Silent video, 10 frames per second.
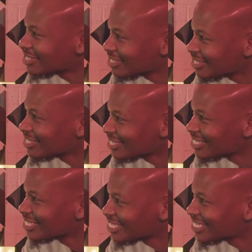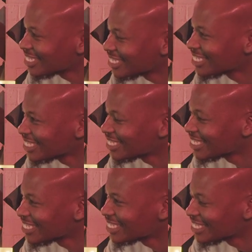iPhone 14s. I don't
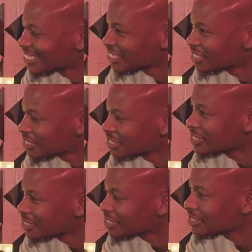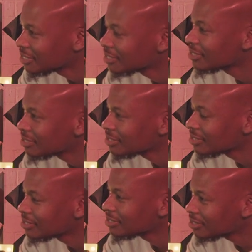care about those things. I only care about
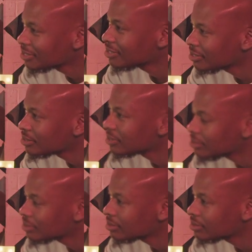fully